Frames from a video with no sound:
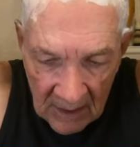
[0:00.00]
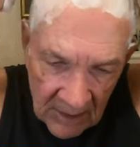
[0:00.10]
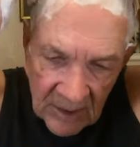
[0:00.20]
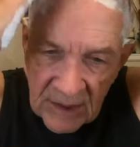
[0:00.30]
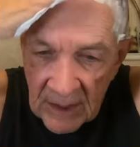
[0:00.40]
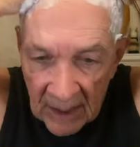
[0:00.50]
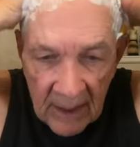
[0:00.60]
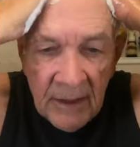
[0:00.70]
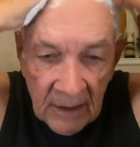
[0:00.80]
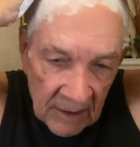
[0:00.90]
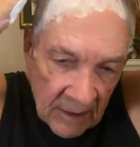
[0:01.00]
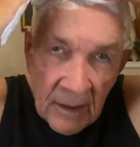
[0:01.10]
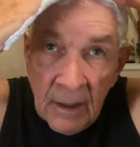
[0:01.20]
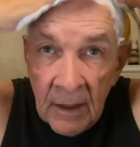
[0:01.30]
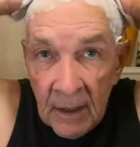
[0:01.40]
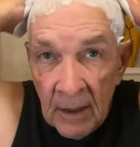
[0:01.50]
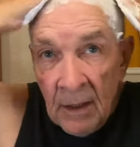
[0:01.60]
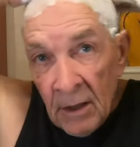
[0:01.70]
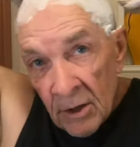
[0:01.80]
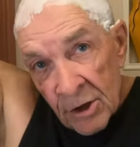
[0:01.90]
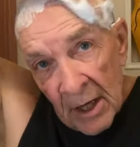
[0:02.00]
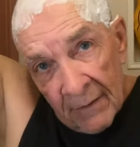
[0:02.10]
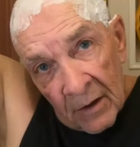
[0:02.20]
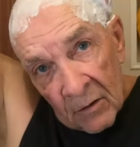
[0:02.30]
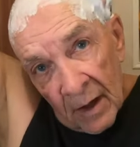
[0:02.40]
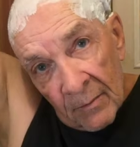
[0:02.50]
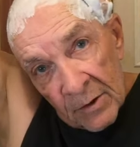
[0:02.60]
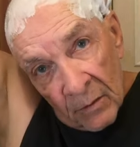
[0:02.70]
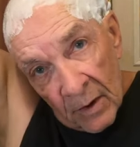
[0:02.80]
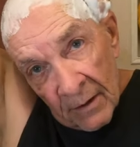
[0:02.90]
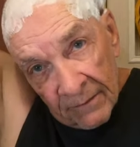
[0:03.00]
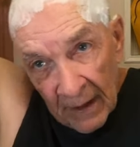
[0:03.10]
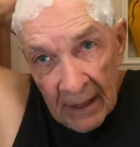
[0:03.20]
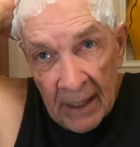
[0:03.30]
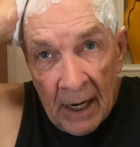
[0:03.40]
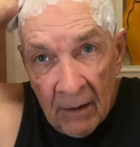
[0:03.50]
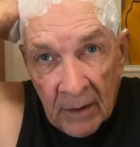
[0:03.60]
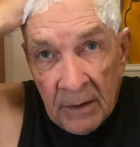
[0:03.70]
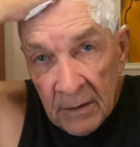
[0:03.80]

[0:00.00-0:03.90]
this uh, shaving cream. So we're going to find out.